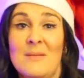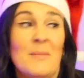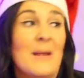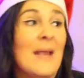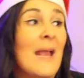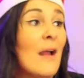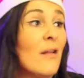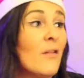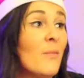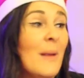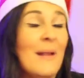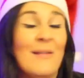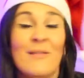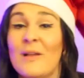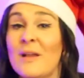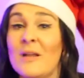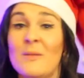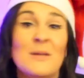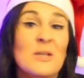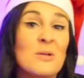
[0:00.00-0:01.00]
My housemates
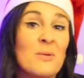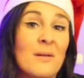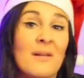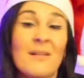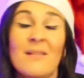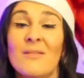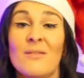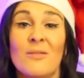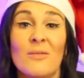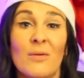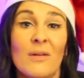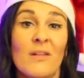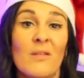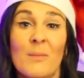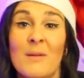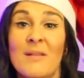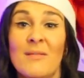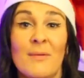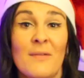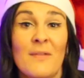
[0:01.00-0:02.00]
are going to be doing
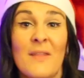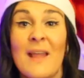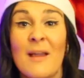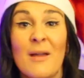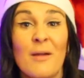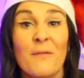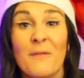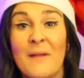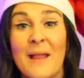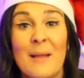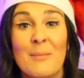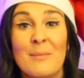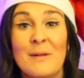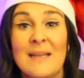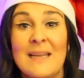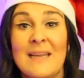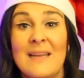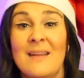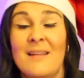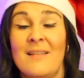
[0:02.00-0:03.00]
Christmas with their
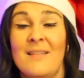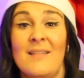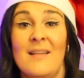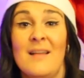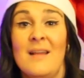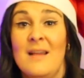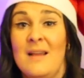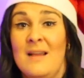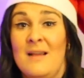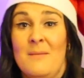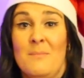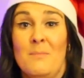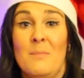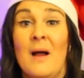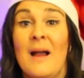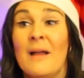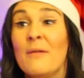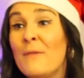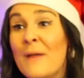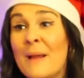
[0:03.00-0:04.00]
families.
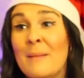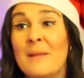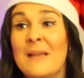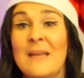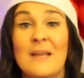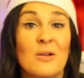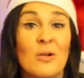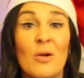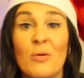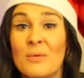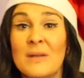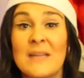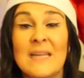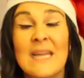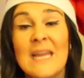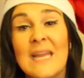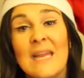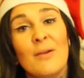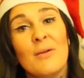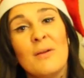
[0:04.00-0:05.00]
My family are not really
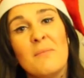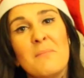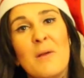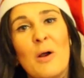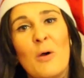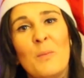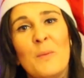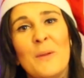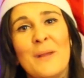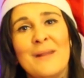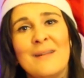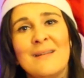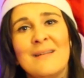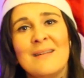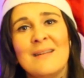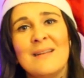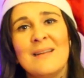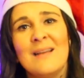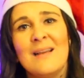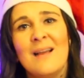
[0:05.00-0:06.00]
here in
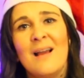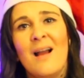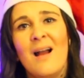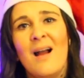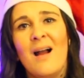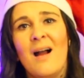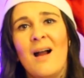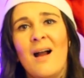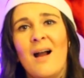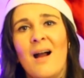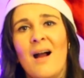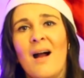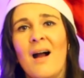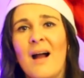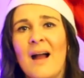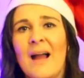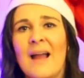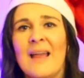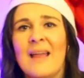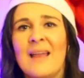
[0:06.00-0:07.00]
Melbourne.
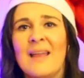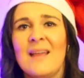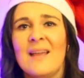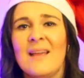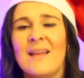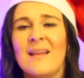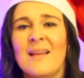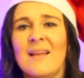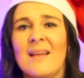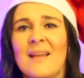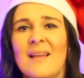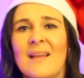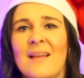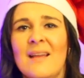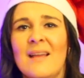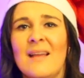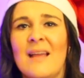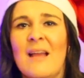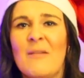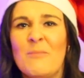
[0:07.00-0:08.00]
I
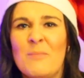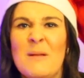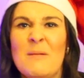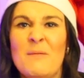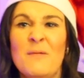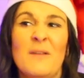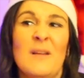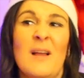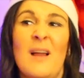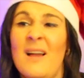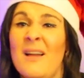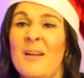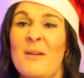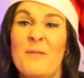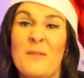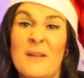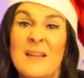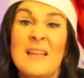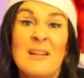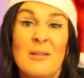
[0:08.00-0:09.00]
have been
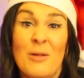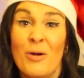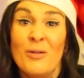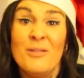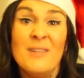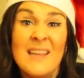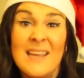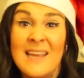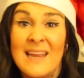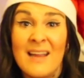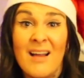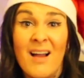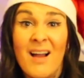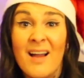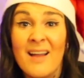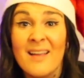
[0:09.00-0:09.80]
feeling lonely.